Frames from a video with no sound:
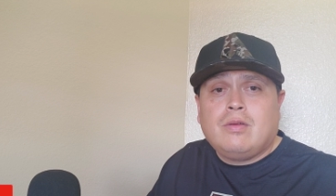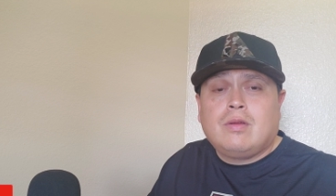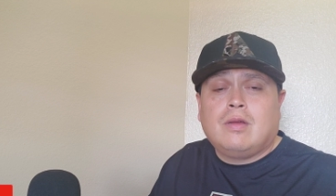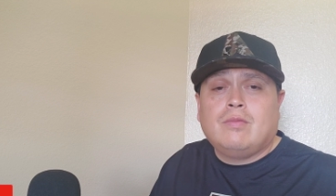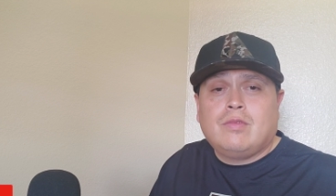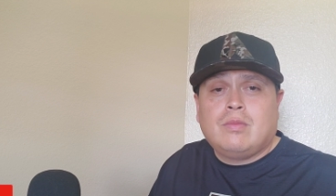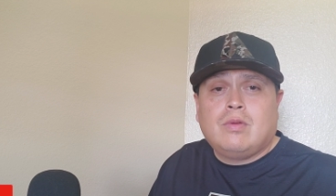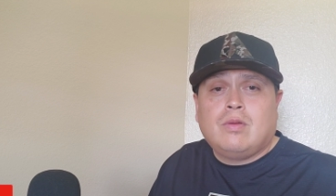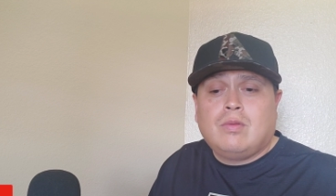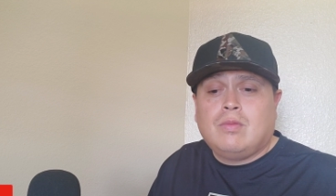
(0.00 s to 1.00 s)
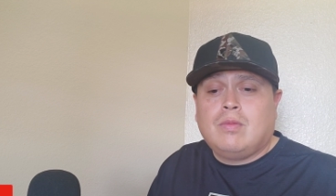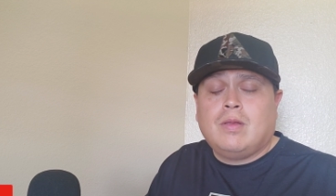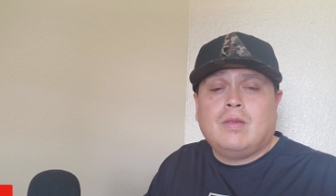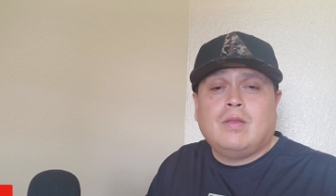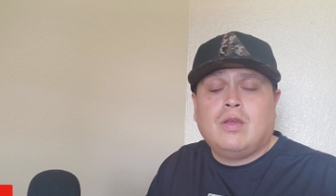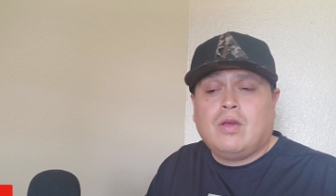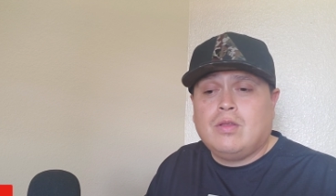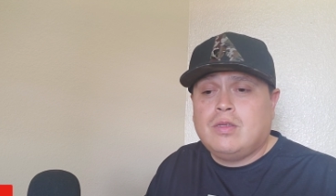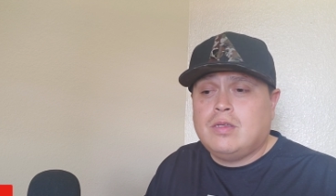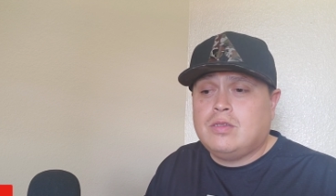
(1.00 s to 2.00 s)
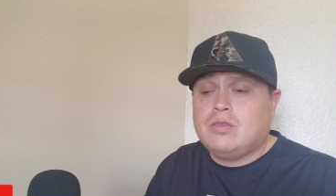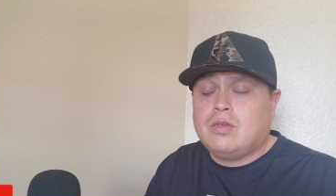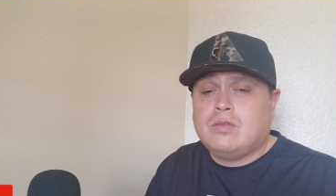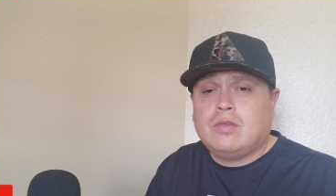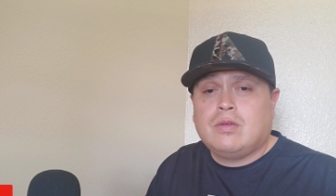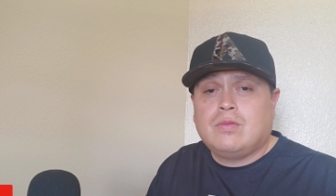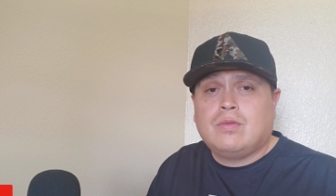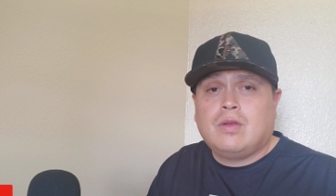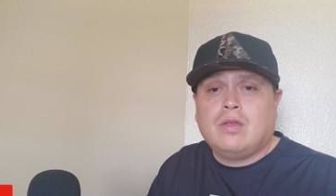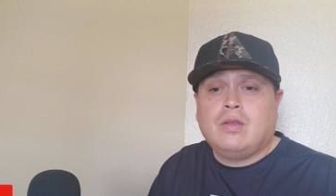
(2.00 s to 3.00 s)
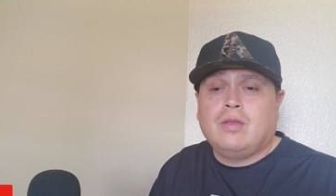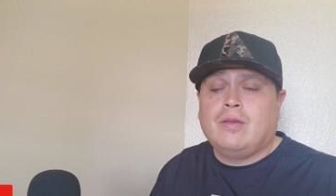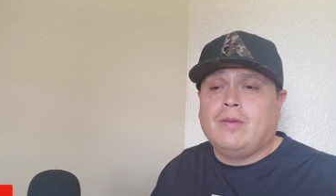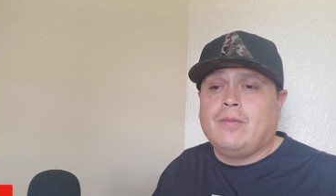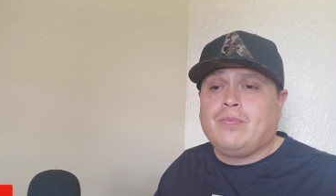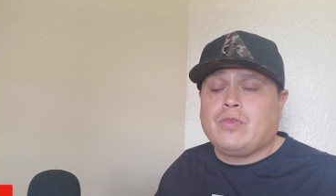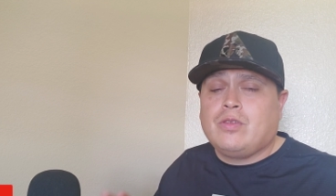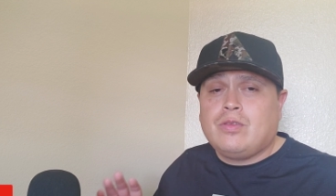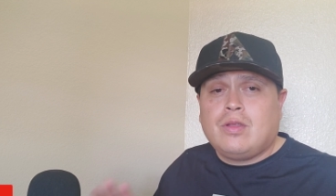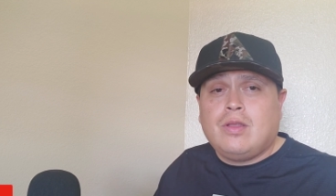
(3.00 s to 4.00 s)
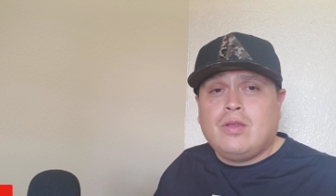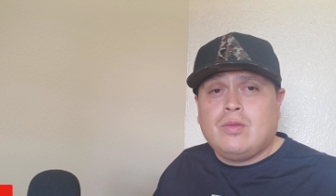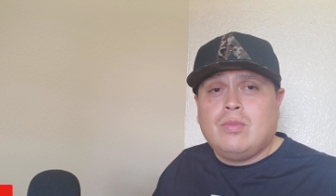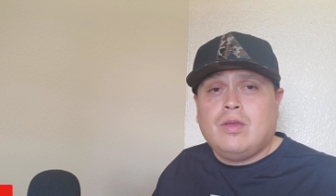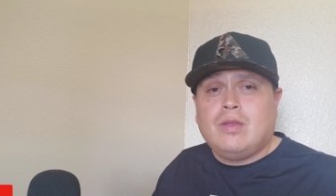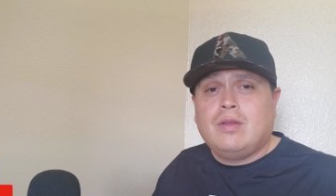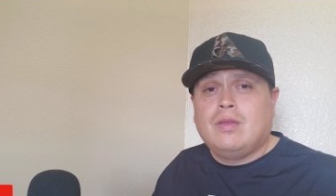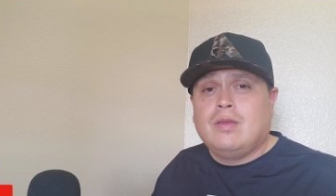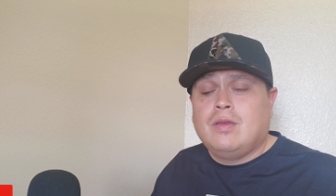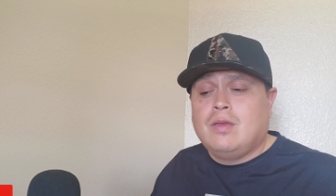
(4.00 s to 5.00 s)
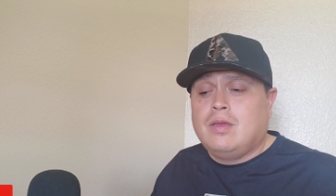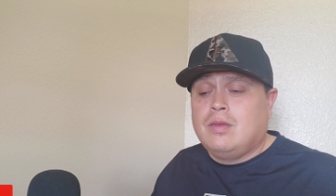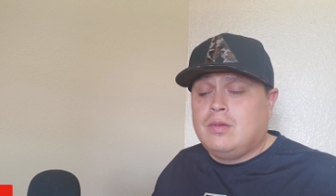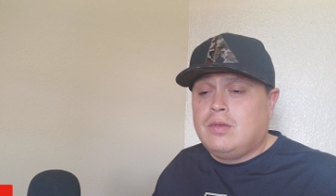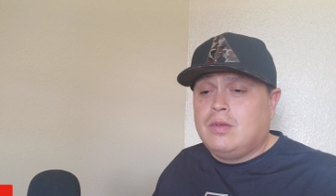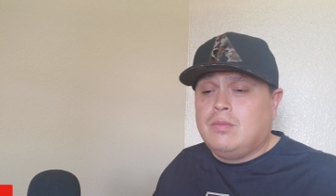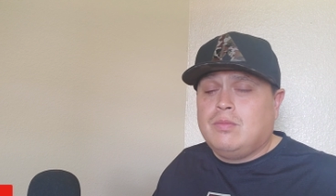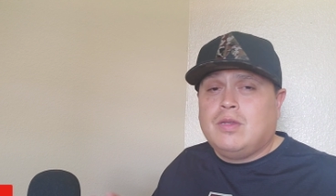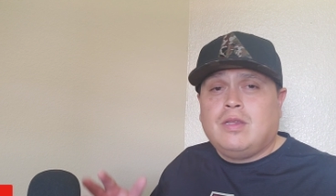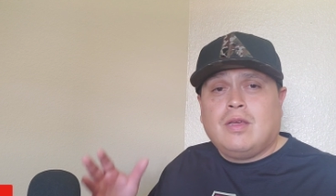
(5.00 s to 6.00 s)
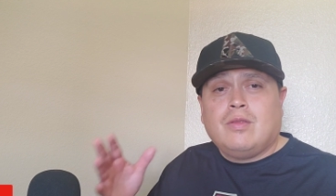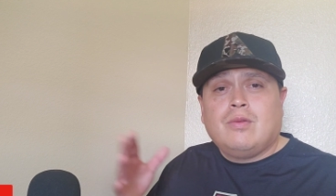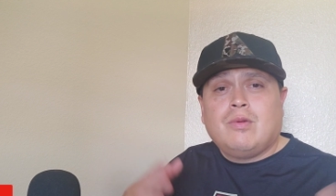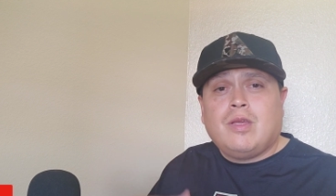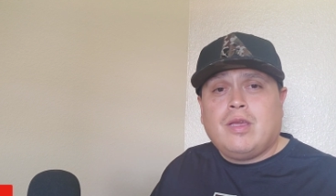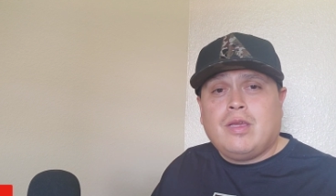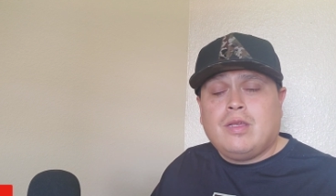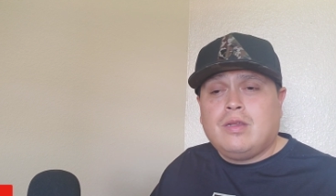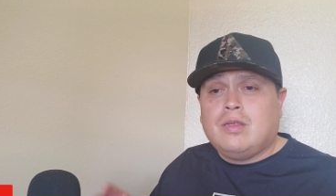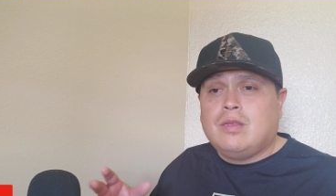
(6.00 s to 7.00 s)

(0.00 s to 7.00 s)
comfortable with all this. I was like, right, just a little bit. But now the rain.